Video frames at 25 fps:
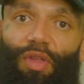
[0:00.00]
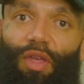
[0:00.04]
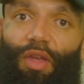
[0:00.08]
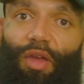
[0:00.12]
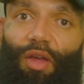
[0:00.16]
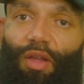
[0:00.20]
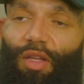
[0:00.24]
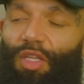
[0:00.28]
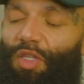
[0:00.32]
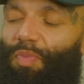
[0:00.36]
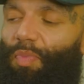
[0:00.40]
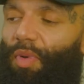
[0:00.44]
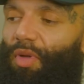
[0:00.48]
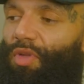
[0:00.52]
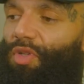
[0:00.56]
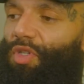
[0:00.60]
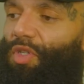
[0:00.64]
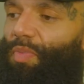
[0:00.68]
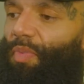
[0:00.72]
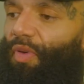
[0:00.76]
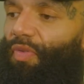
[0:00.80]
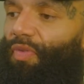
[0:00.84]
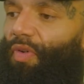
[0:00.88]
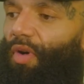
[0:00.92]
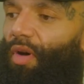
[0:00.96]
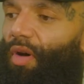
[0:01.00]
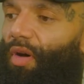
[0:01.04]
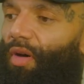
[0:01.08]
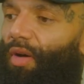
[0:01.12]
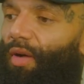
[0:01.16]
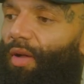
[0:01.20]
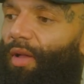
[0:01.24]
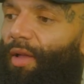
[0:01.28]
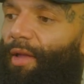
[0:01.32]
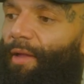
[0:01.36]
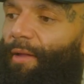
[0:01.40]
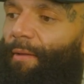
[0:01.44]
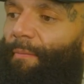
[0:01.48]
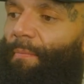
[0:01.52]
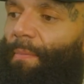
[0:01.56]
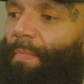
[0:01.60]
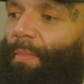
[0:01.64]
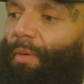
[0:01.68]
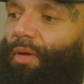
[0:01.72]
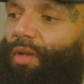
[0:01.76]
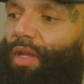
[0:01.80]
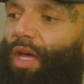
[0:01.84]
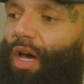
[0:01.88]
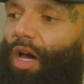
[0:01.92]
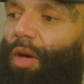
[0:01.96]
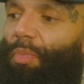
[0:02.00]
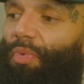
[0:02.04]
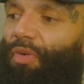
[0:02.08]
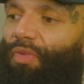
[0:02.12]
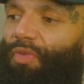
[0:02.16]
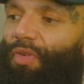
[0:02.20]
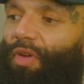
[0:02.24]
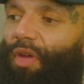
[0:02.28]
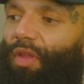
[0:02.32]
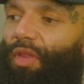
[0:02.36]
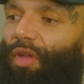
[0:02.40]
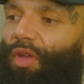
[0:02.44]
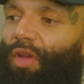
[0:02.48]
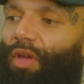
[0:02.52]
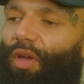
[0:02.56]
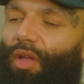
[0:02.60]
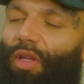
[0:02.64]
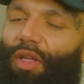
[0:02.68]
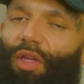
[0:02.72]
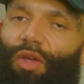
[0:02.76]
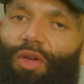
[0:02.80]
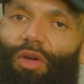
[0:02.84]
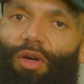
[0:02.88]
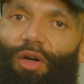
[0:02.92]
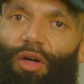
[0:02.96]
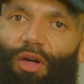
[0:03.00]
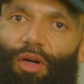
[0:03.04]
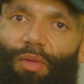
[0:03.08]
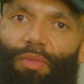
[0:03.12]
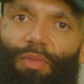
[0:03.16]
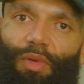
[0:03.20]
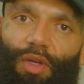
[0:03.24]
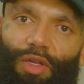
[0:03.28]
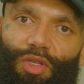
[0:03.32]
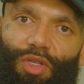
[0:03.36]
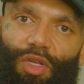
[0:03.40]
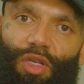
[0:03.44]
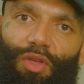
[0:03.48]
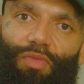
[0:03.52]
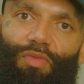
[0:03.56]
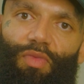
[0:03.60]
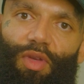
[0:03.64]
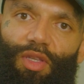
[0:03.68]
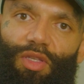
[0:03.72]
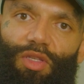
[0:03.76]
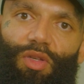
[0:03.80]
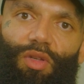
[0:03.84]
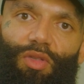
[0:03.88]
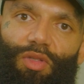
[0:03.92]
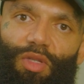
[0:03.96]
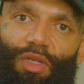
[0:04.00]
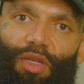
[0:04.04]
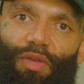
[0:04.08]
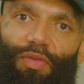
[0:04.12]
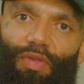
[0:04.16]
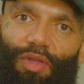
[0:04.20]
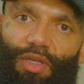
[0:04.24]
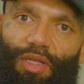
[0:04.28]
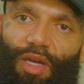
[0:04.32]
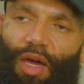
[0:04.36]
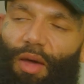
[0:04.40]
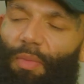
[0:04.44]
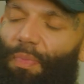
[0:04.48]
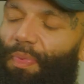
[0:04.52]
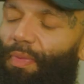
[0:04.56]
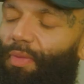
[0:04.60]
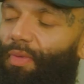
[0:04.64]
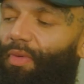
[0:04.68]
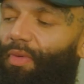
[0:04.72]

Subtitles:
of the curling sponge before, but now I prefer the curling comb because you can rinse it underneath the tap.